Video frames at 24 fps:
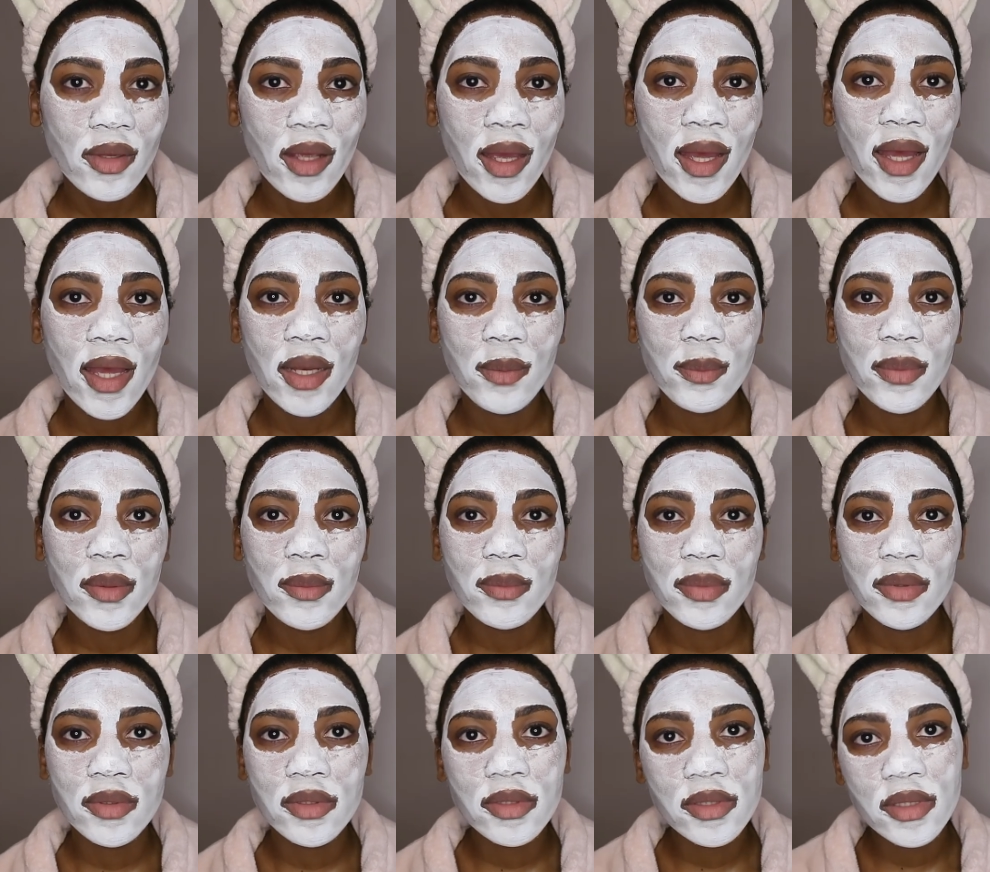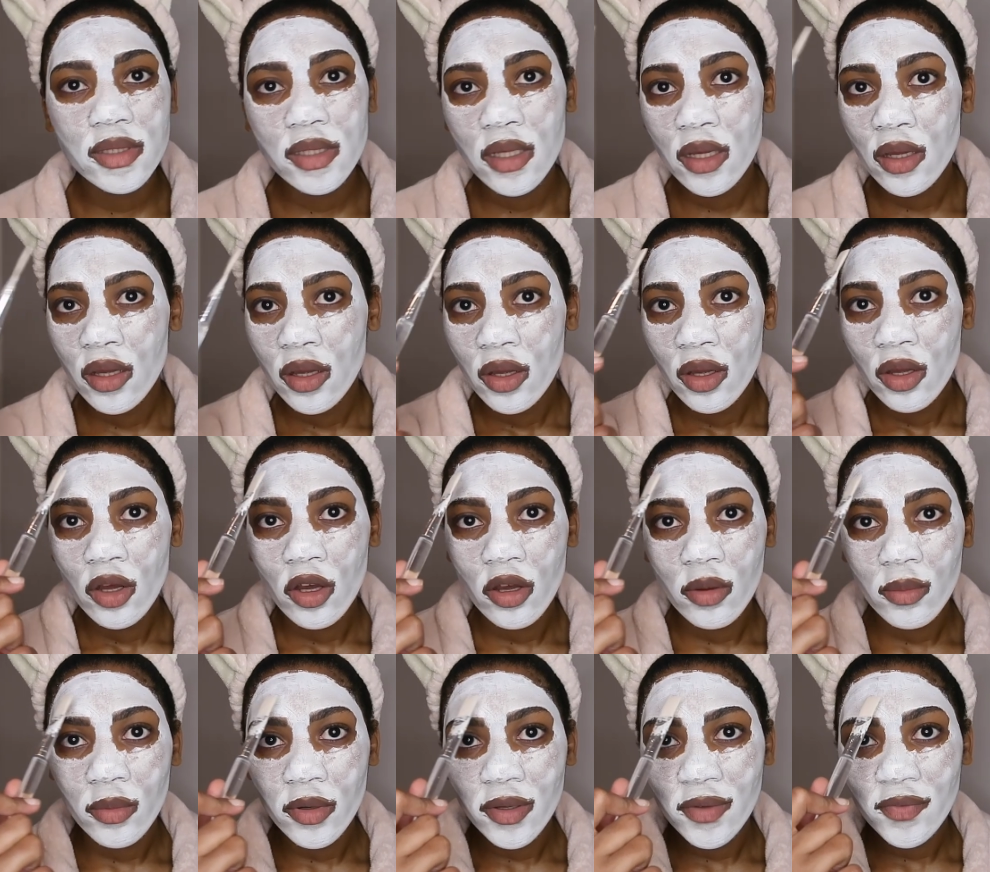I had pimples
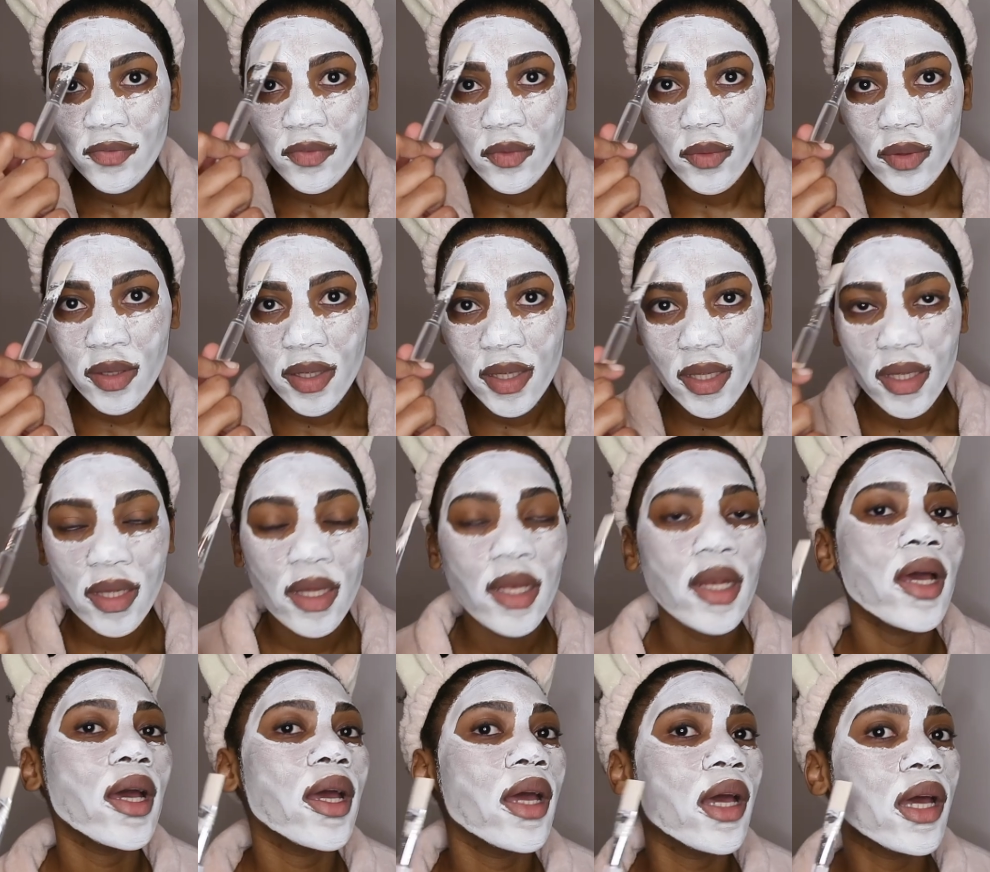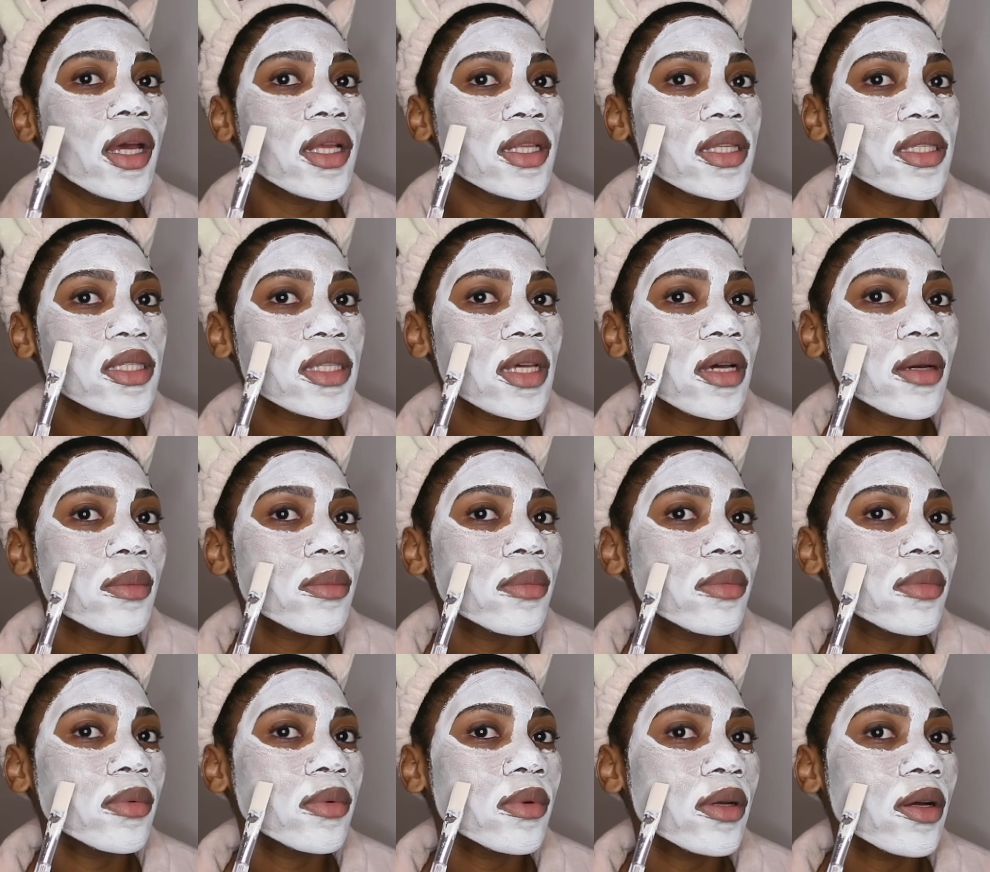on my forehead, I had
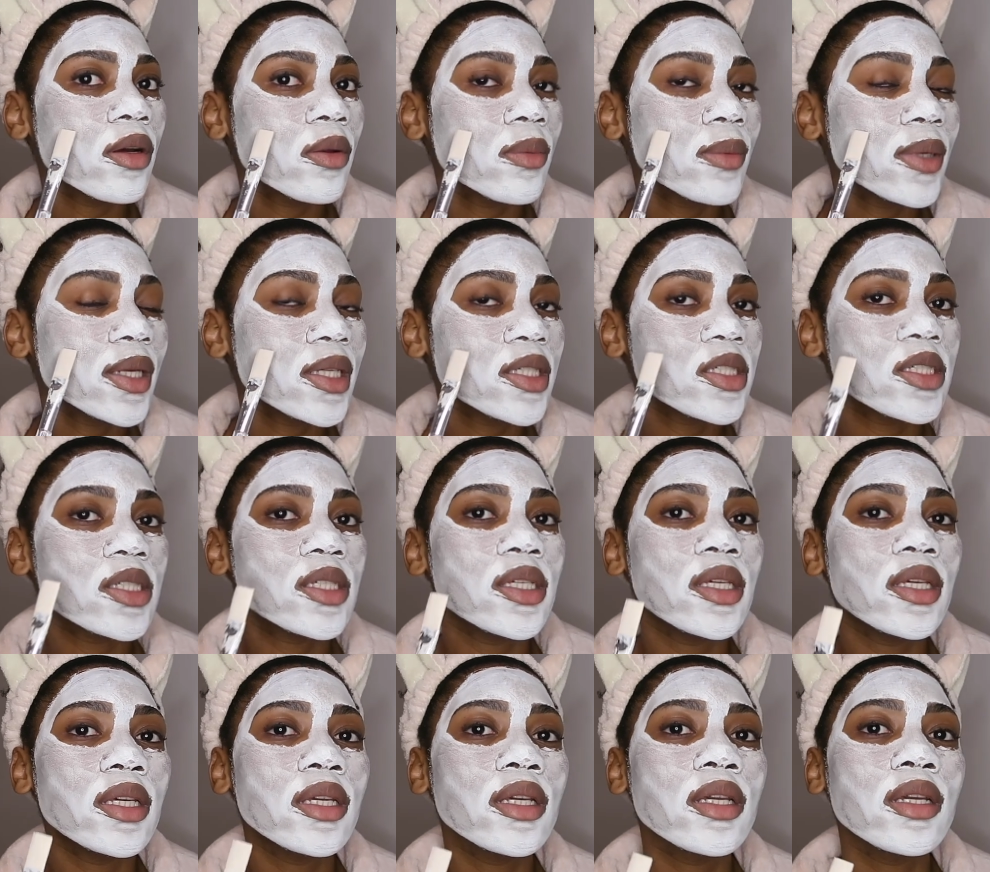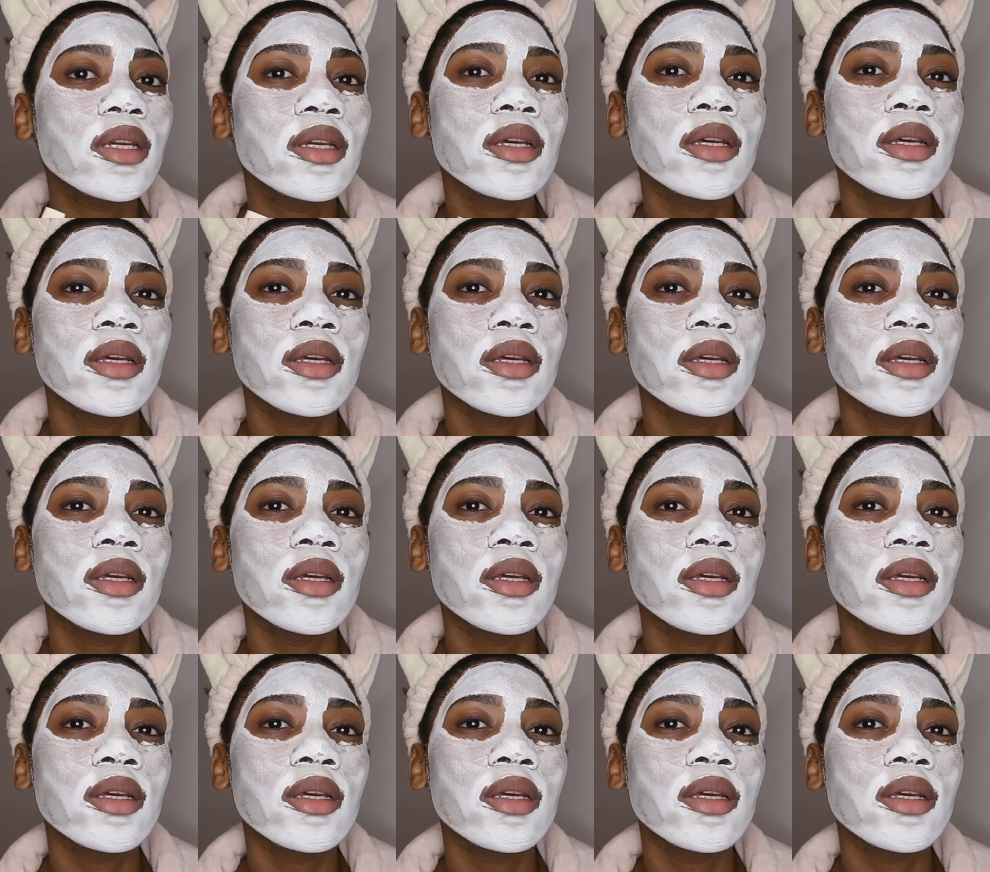some on my cheek,